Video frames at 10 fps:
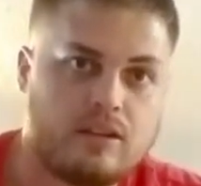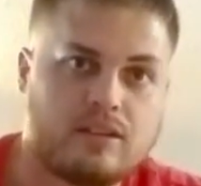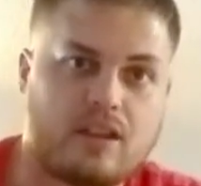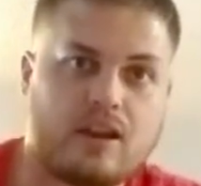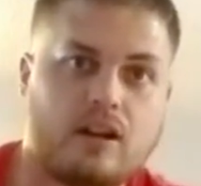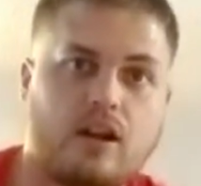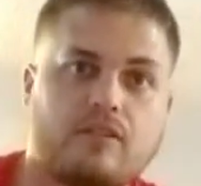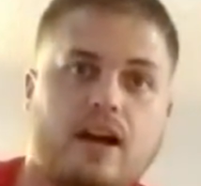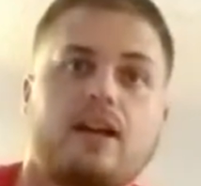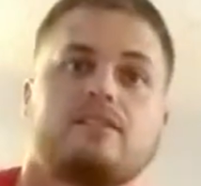Signing off,
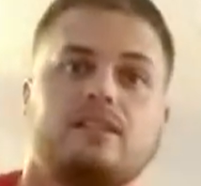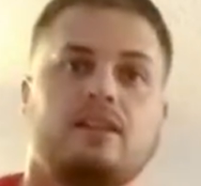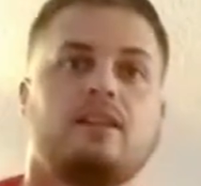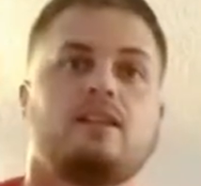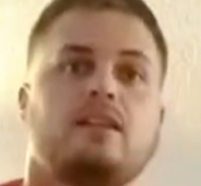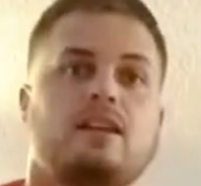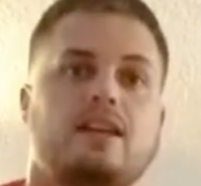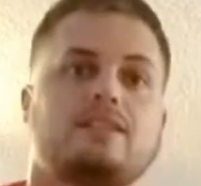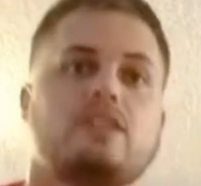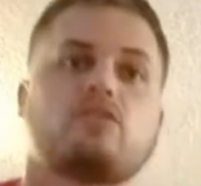guys.
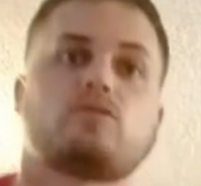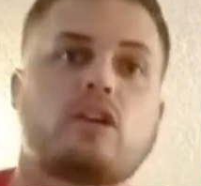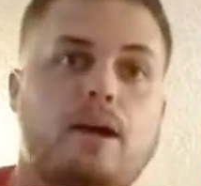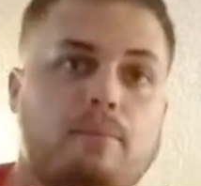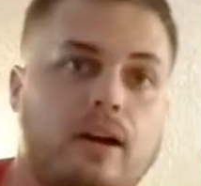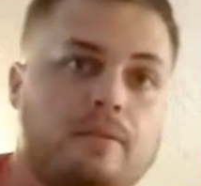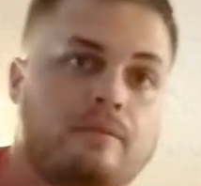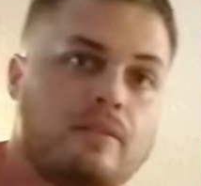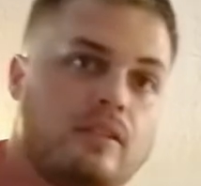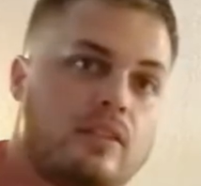Hit that subscribe button.
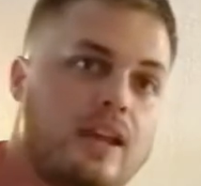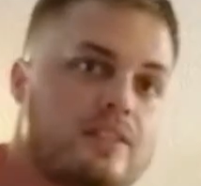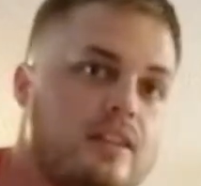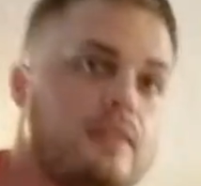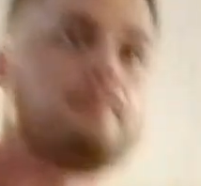Thanks again.